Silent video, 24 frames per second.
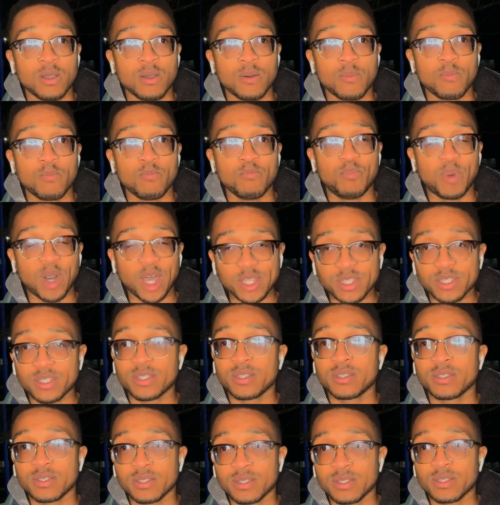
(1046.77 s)

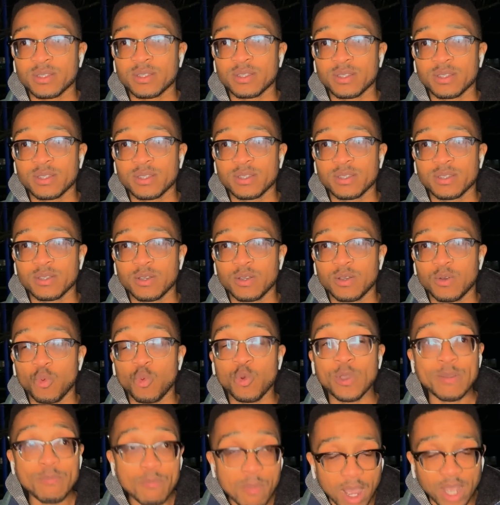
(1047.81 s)
But
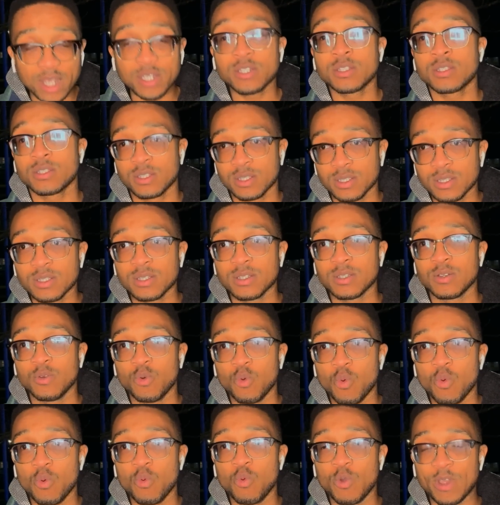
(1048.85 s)
we must
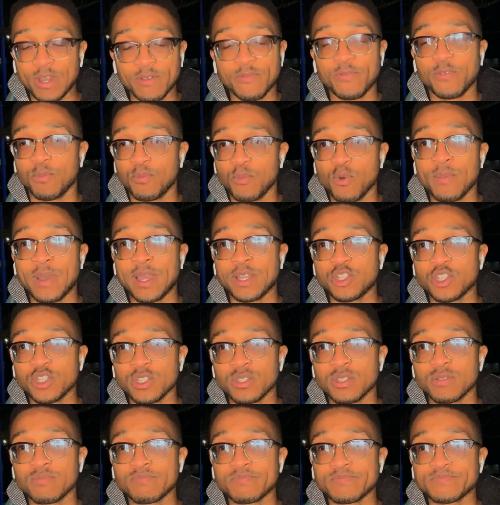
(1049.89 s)
win football
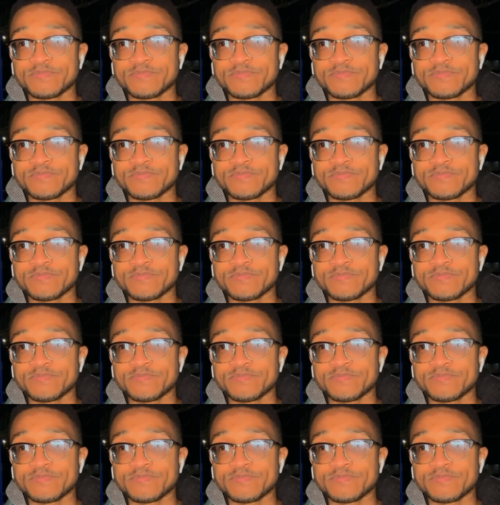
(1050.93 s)
matches.